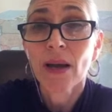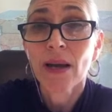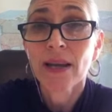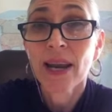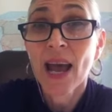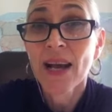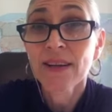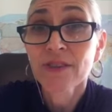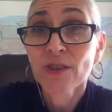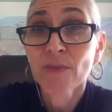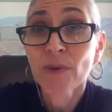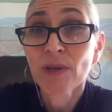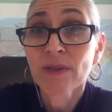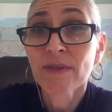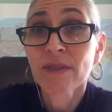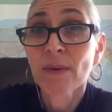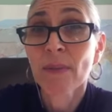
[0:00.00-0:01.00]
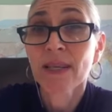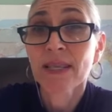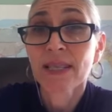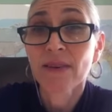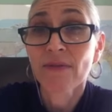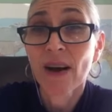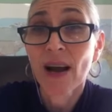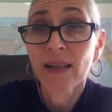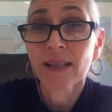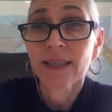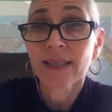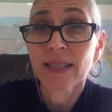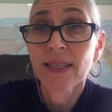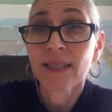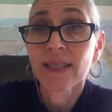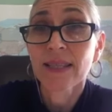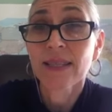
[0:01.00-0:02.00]
attribute of domestic violence
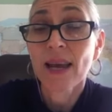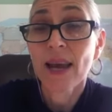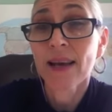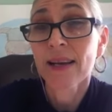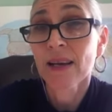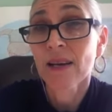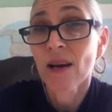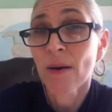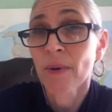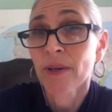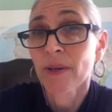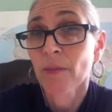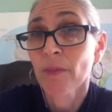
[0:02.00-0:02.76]
is economic